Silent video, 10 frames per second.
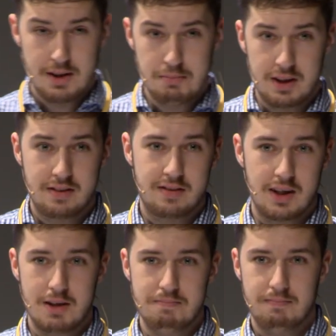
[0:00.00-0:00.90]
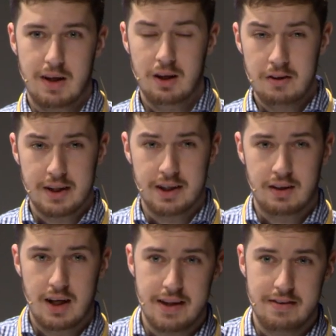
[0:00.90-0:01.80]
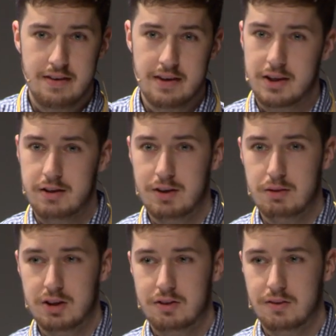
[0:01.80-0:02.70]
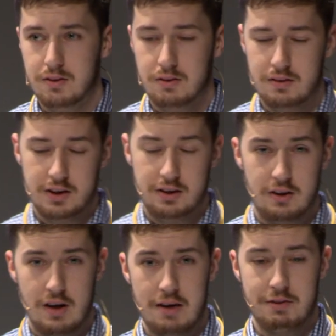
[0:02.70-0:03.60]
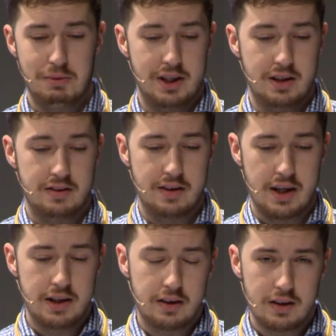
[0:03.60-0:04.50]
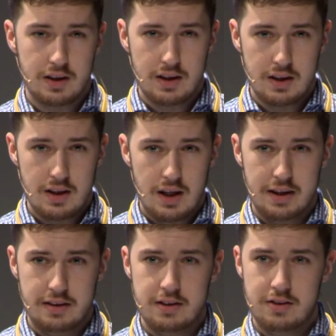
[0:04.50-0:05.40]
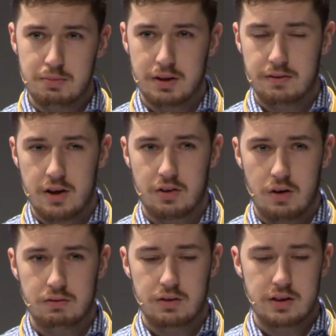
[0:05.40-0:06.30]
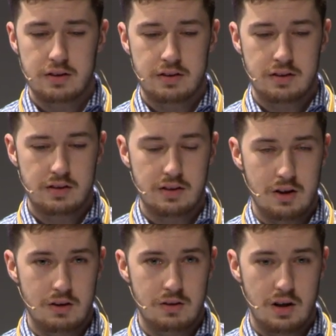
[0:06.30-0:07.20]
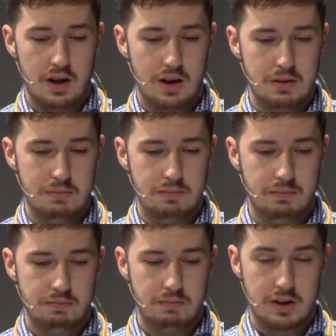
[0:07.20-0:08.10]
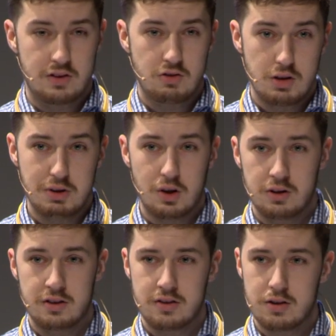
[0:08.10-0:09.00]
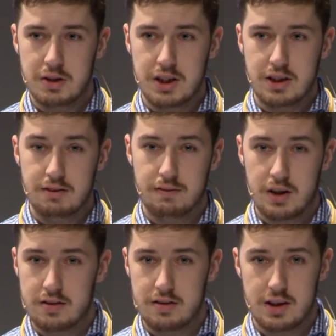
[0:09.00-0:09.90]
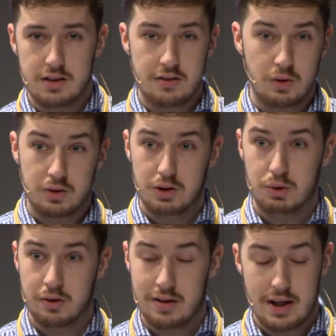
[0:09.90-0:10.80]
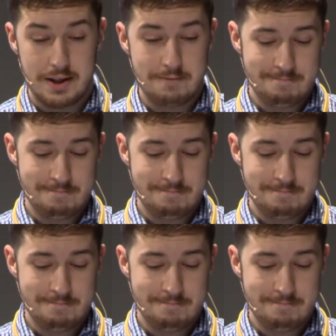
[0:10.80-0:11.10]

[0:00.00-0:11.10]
But hello there, and thank you very much for having me here today. And this is my first conference, so I'm extremely honored to be invited here to talk to you all today.